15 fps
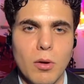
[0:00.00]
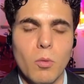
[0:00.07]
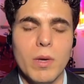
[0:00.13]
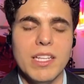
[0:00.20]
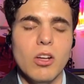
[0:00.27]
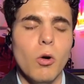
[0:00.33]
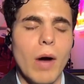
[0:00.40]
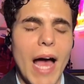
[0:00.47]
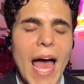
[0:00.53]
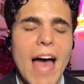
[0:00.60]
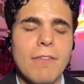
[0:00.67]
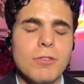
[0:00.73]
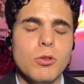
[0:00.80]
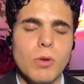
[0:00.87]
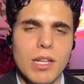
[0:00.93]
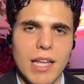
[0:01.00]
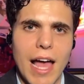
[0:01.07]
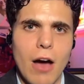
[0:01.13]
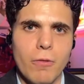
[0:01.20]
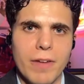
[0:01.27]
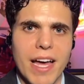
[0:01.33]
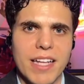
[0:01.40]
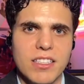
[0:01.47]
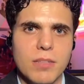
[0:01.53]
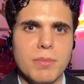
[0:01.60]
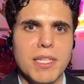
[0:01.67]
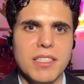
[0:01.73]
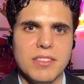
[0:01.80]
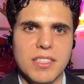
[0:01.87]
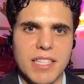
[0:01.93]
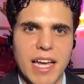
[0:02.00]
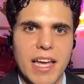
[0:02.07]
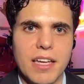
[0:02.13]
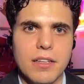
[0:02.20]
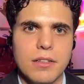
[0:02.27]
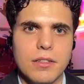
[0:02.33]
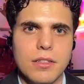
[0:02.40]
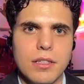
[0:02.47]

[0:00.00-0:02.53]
but we don't have to allow that to be today.